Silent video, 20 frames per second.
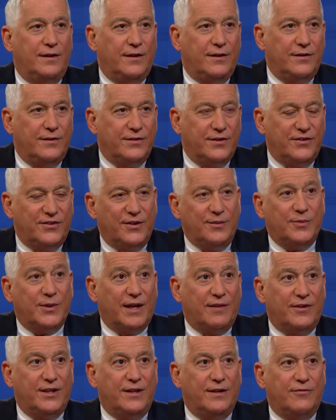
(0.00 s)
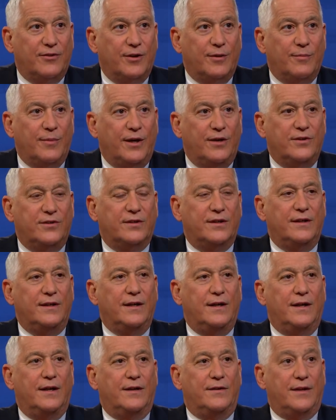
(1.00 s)
she seems to have a different emotion,
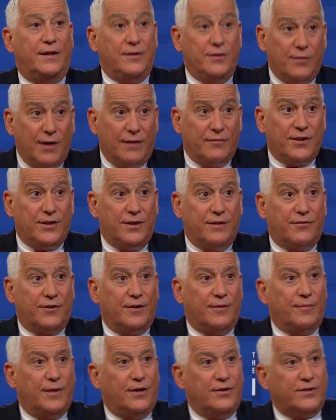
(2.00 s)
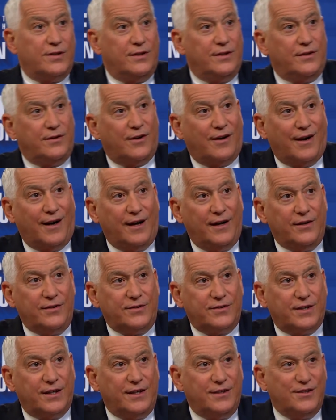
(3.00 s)
then you have a different emotion, your eyes
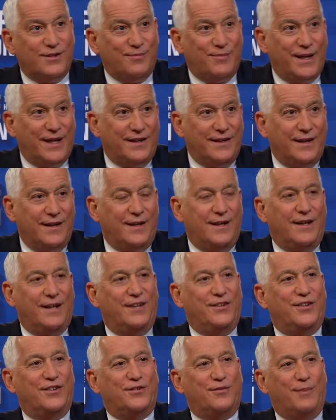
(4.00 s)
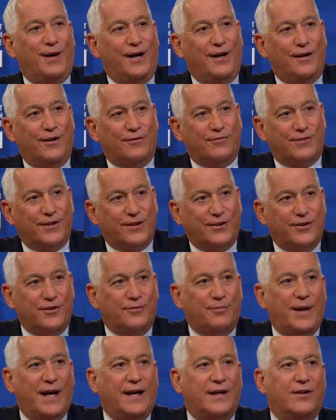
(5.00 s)
change a bit, and the smile flickers
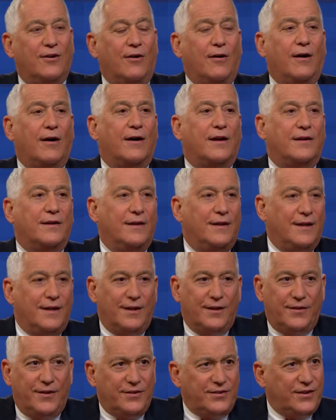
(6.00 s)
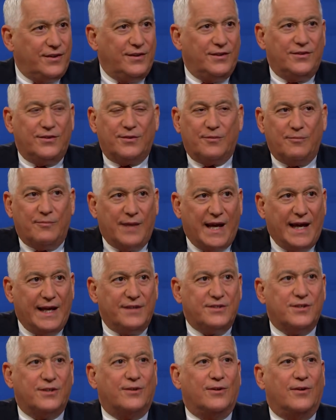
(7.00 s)
back on. This is
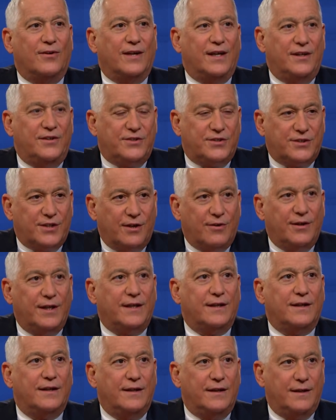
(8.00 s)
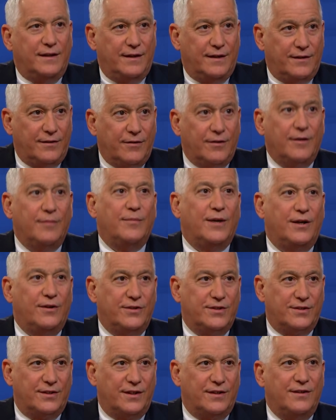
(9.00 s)
magical. It's showing inner
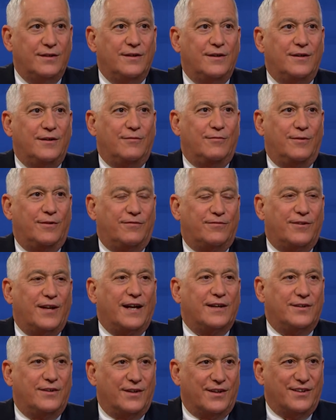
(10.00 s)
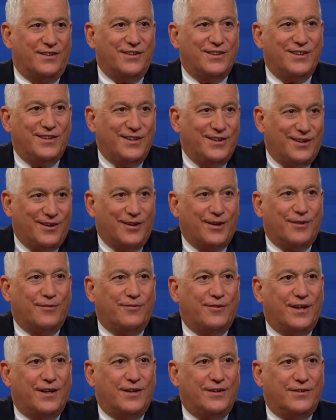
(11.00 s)
emotion reflected on a
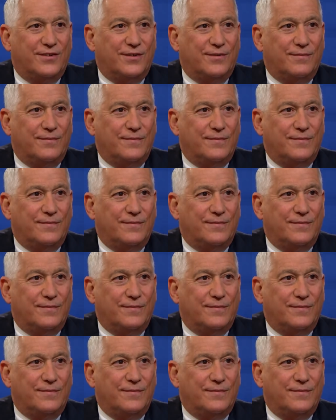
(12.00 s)
face.